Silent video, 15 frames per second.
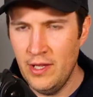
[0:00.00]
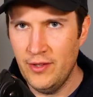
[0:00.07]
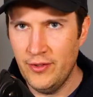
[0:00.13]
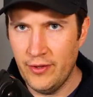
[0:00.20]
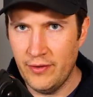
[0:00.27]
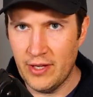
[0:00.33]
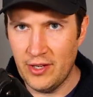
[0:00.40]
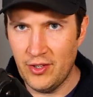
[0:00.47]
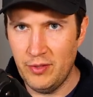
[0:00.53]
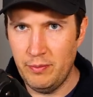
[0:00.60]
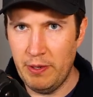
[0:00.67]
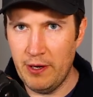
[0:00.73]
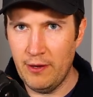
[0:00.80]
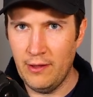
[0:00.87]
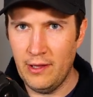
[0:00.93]
So I've got a
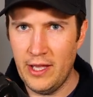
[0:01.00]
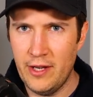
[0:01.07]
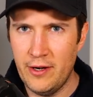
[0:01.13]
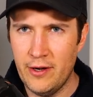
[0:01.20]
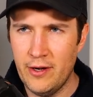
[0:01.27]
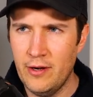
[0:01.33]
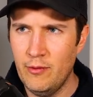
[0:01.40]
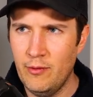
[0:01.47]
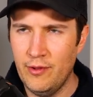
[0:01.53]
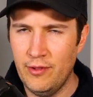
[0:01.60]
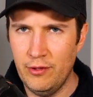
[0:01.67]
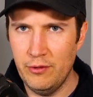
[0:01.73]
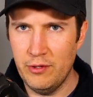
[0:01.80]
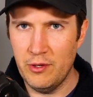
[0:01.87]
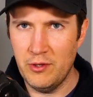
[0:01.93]
spare lighter with
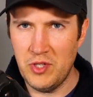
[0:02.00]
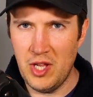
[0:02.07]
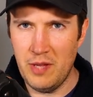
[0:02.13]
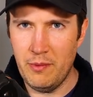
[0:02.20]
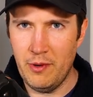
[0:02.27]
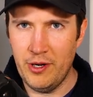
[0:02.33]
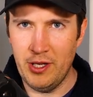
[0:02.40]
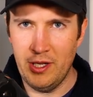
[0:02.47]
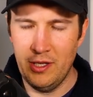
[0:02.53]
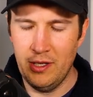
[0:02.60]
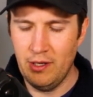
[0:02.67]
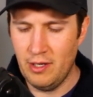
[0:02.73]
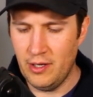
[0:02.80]
Leukotape on it.